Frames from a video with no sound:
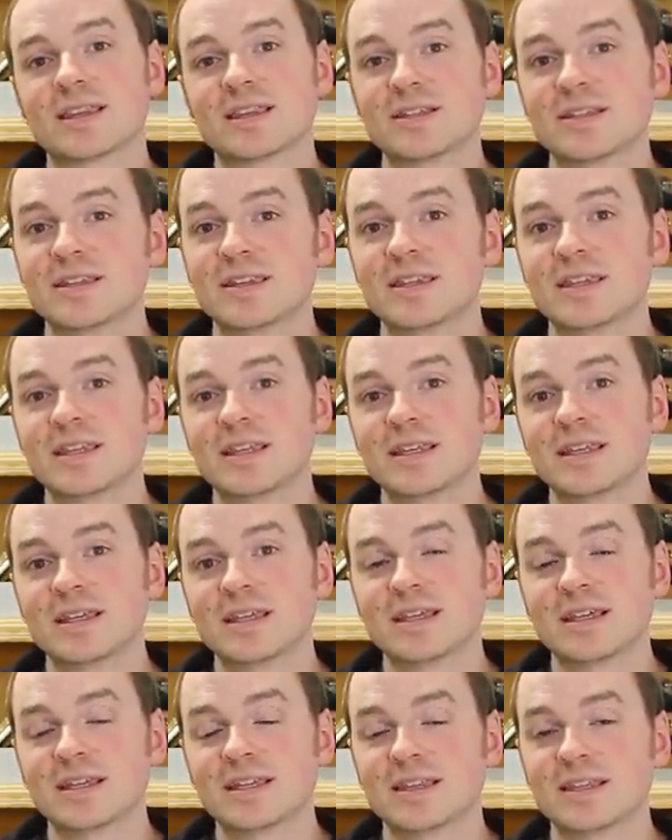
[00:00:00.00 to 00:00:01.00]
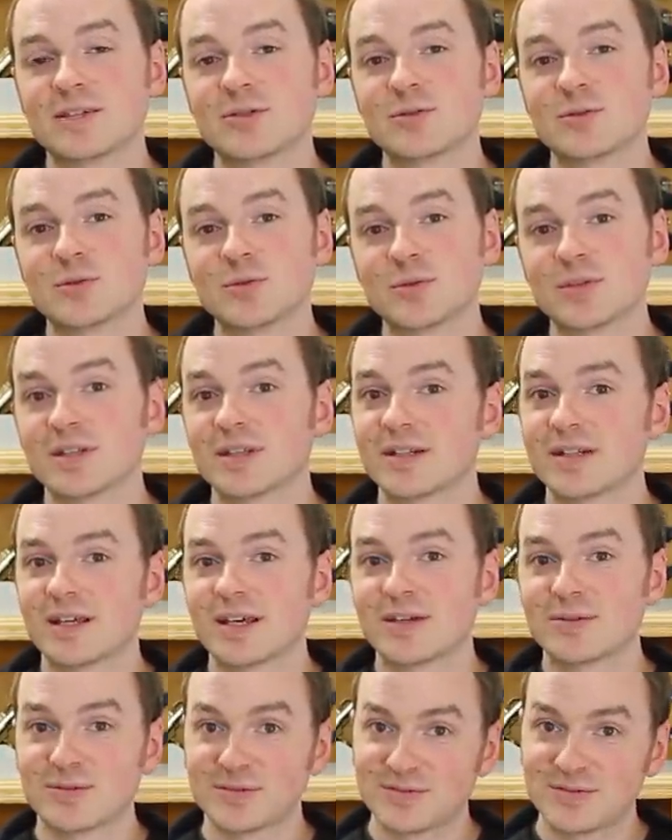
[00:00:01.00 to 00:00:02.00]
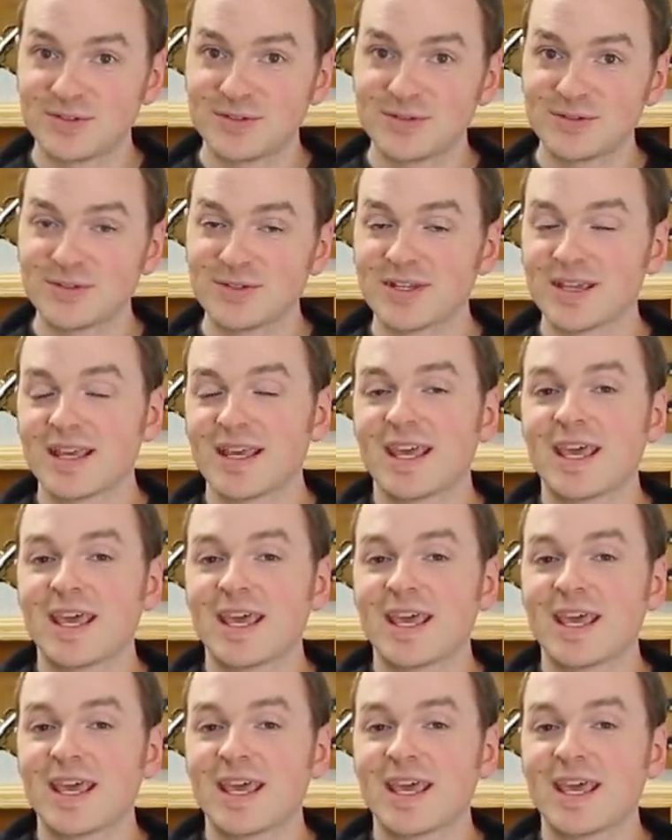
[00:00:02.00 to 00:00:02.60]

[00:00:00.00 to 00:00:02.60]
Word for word: the the, uh, the tool that I reviewed,